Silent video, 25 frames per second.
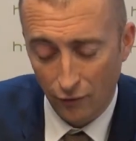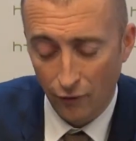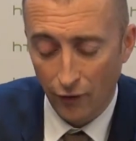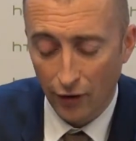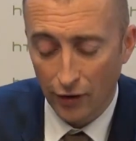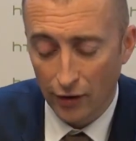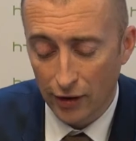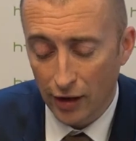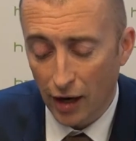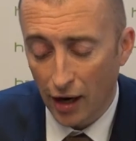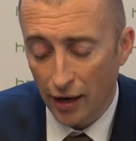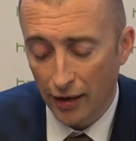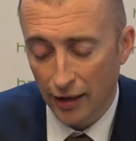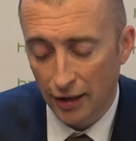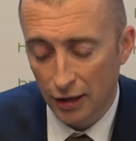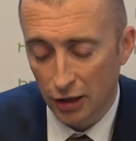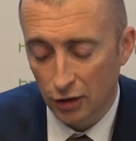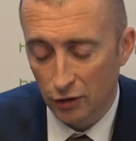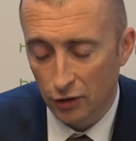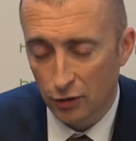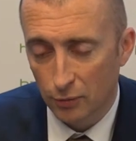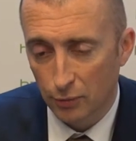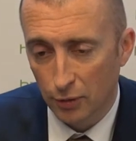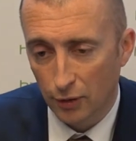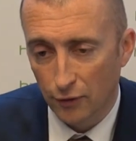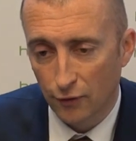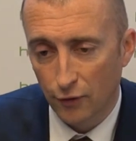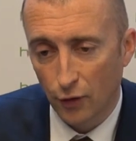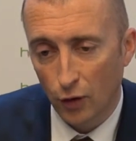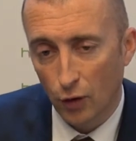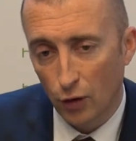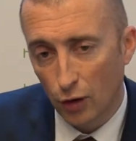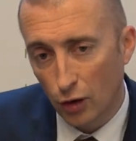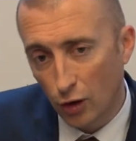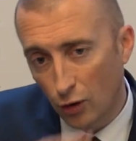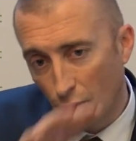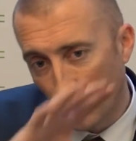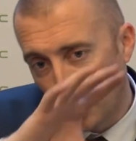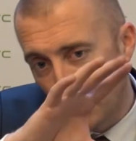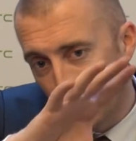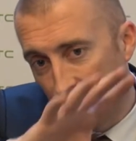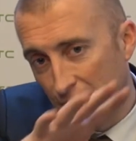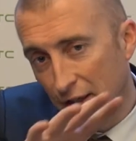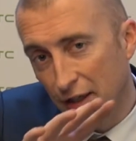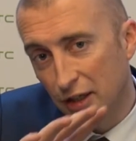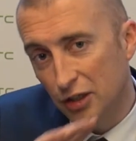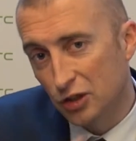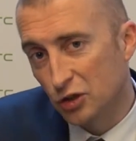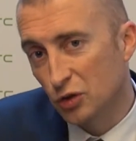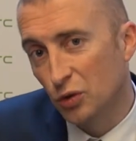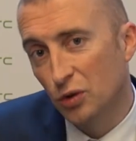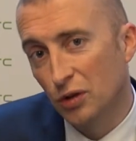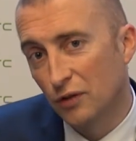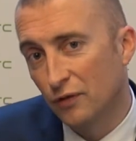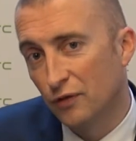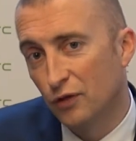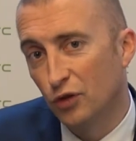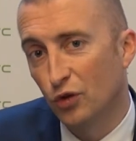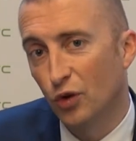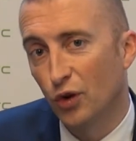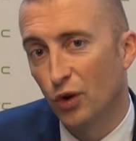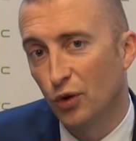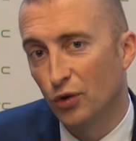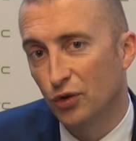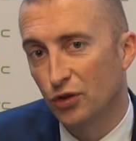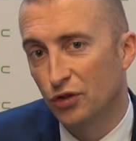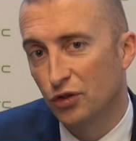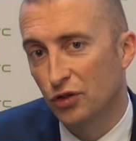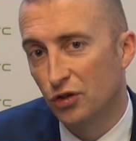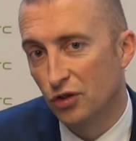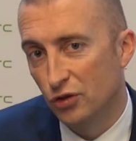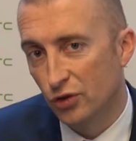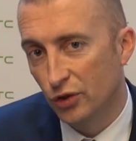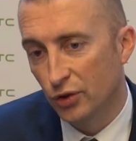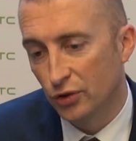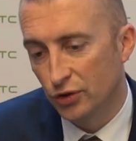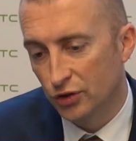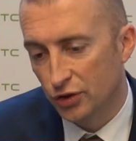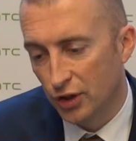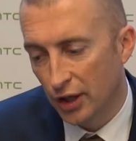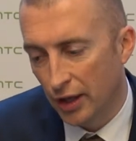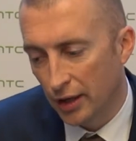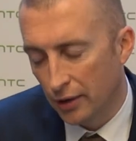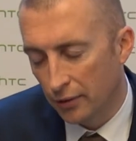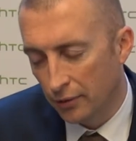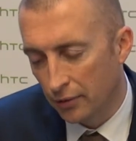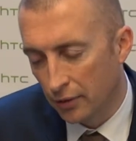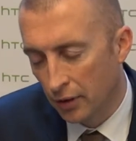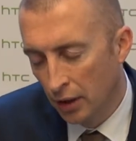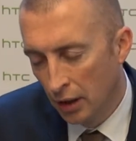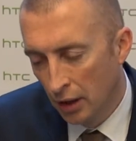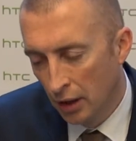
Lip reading: very high end of the portfolio and then it sort of drills down.